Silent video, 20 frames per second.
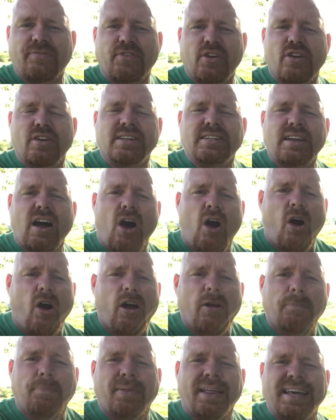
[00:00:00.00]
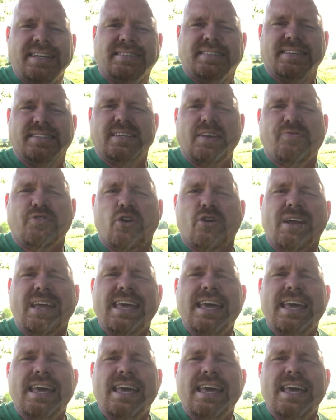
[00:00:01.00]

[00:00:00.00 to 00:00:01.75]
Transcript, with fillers: if you're in hard places, if you're